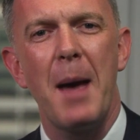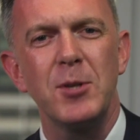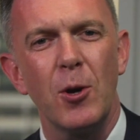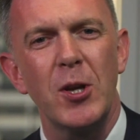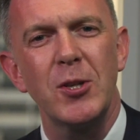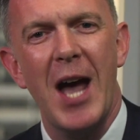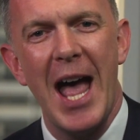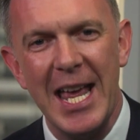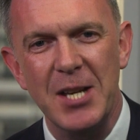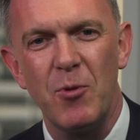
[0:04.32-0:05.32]
I'm talking to
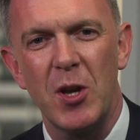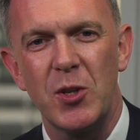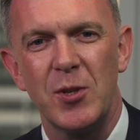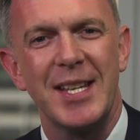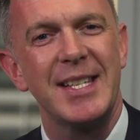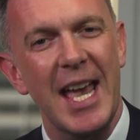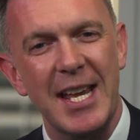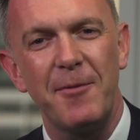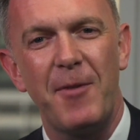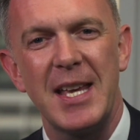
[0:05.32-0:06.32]
Alex Rogers,
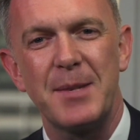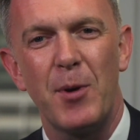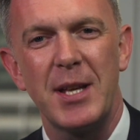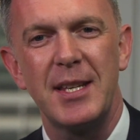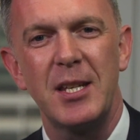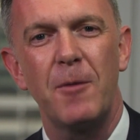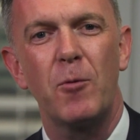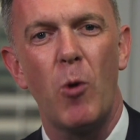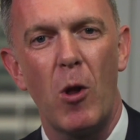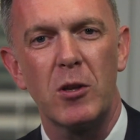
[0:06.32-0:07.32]
Executive Vice President
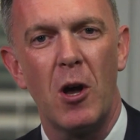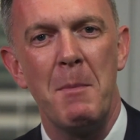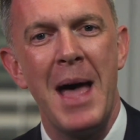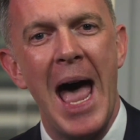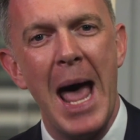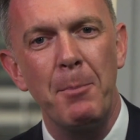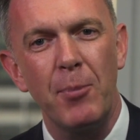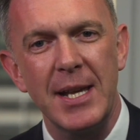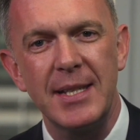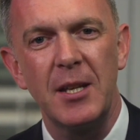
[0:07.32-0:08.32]
of Qualcomm
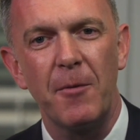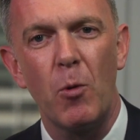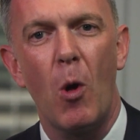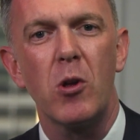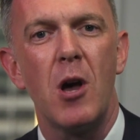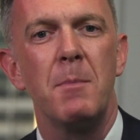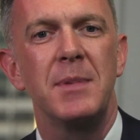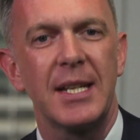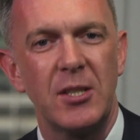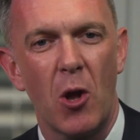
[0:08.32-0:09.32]
and President of
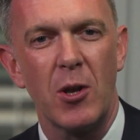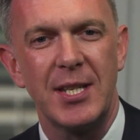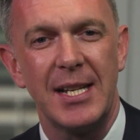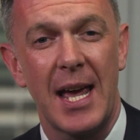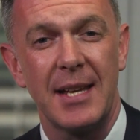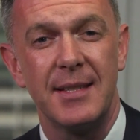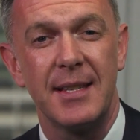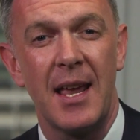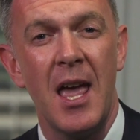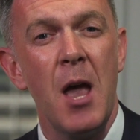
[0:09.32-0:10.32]
Qualcomm Technology
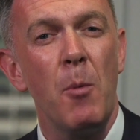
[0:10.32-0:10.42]
Licensing.